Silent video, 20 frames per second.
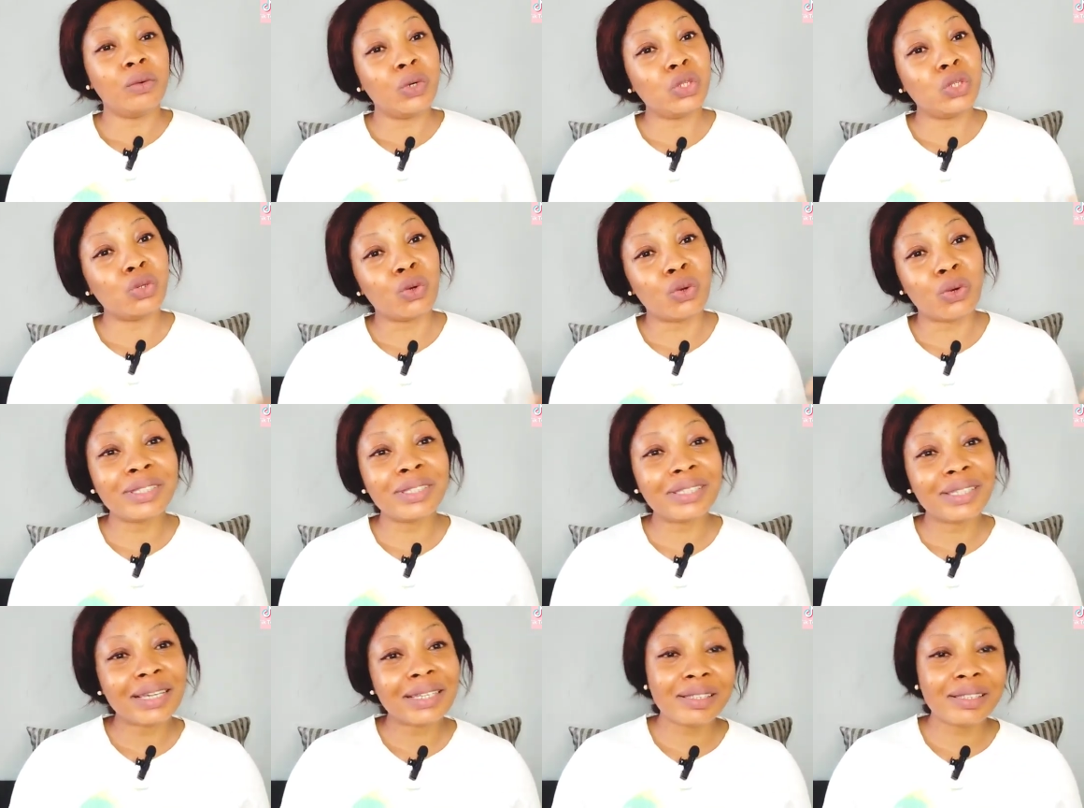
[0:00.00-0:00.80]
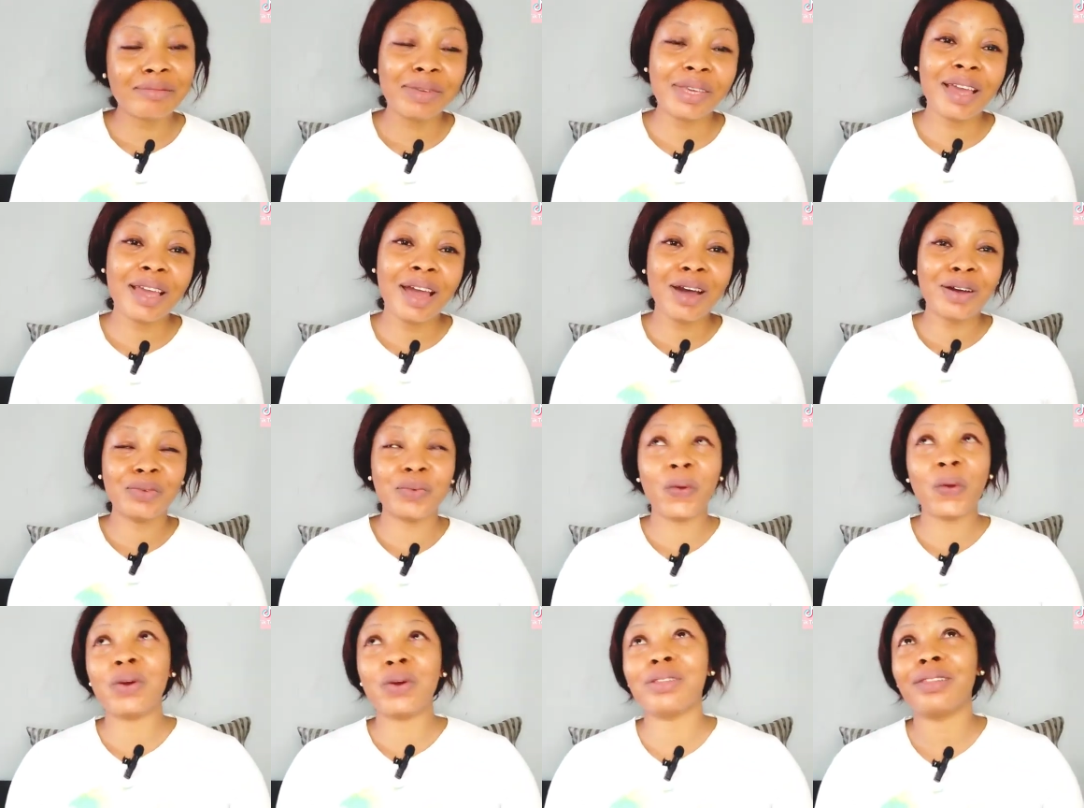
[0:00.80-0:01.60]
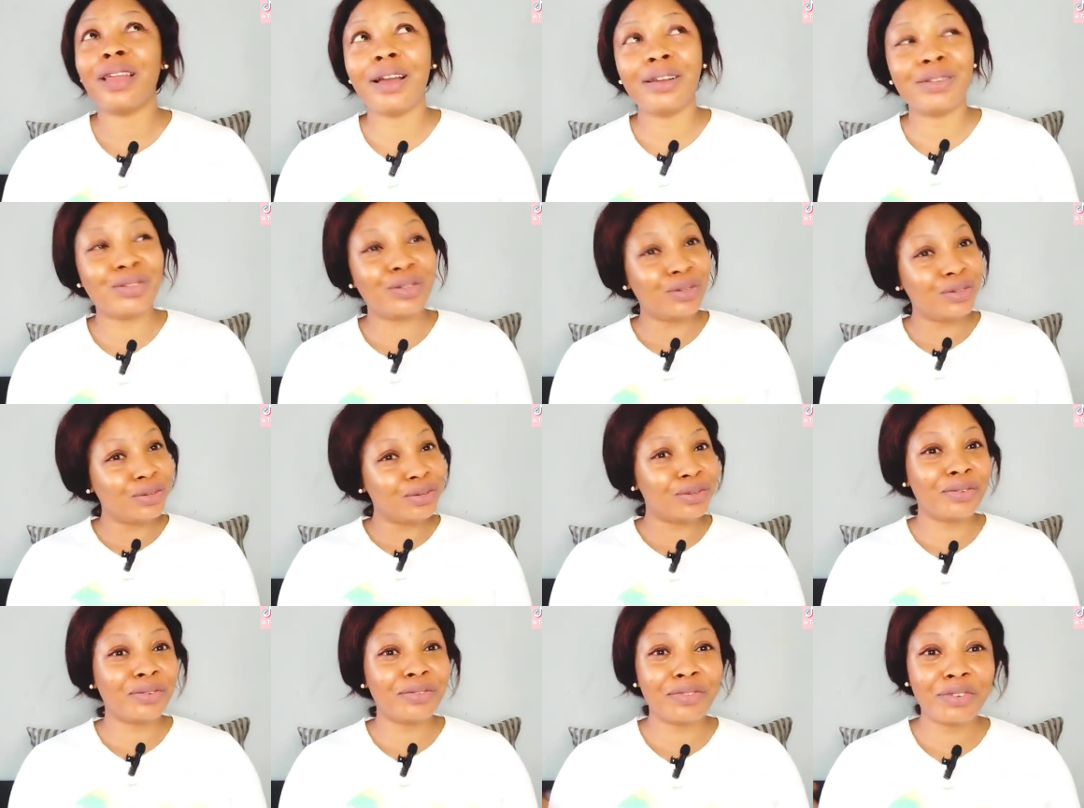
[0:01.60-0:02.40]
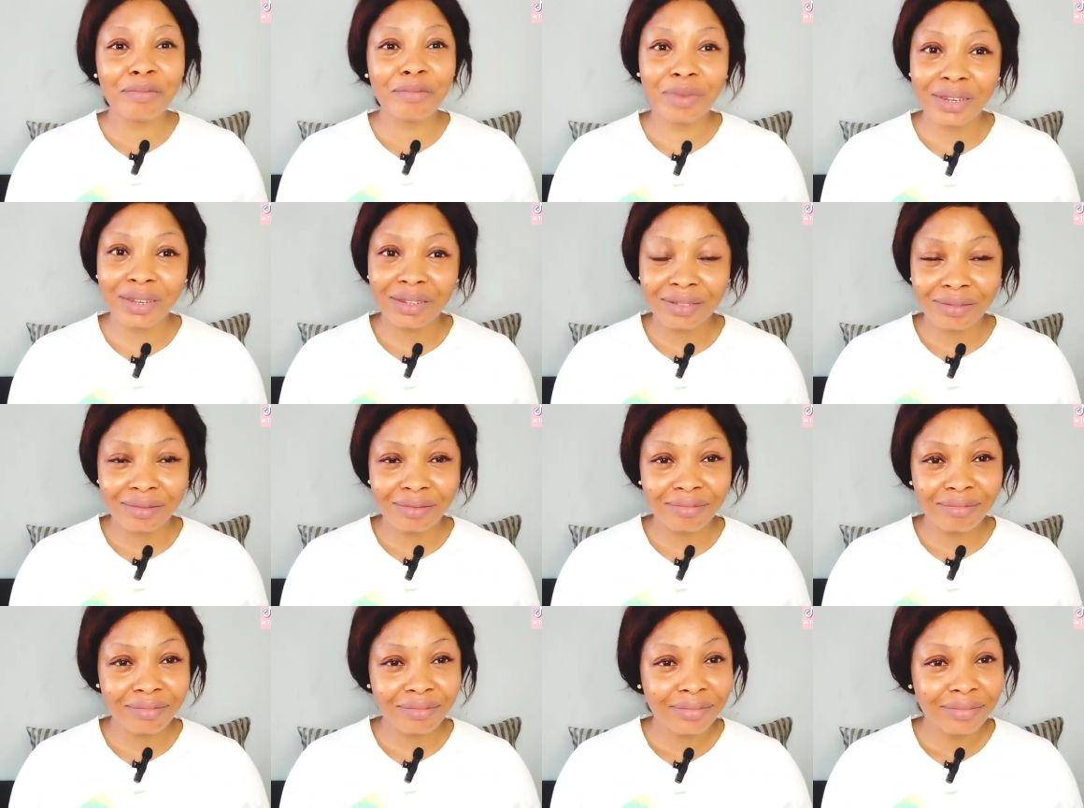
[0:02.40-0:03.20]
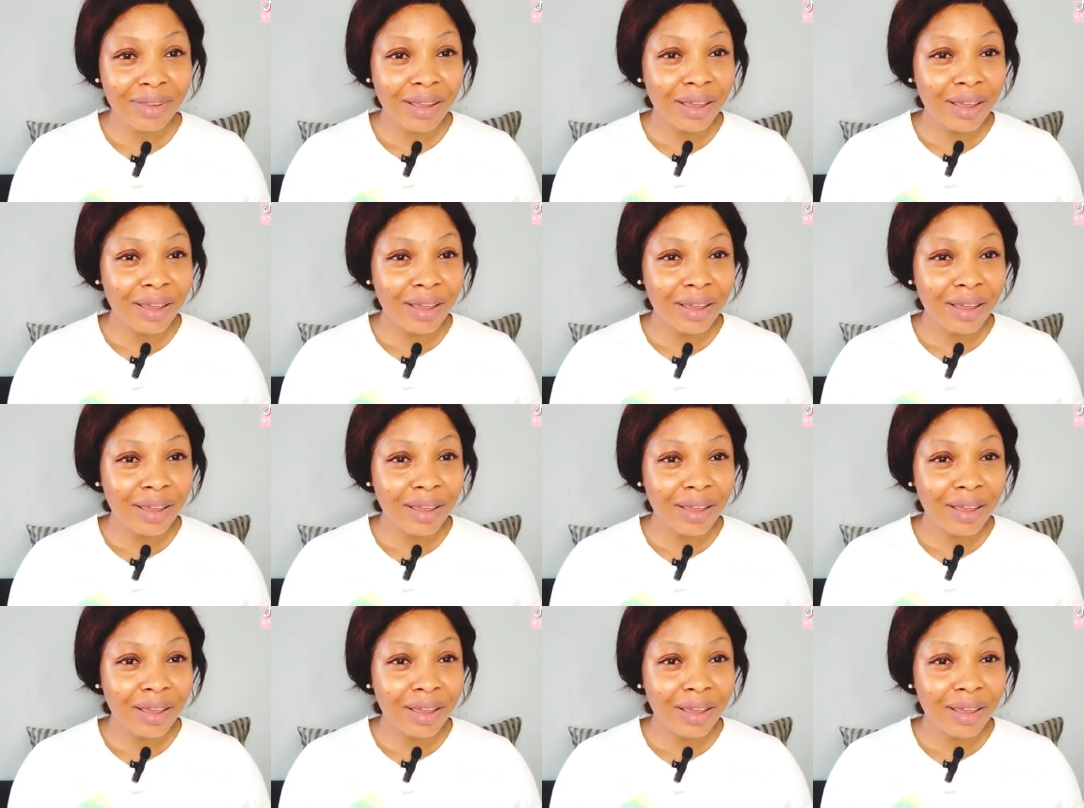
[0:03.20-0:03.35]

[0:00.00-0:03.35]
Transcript: they want to contact me how do we contact you you've not been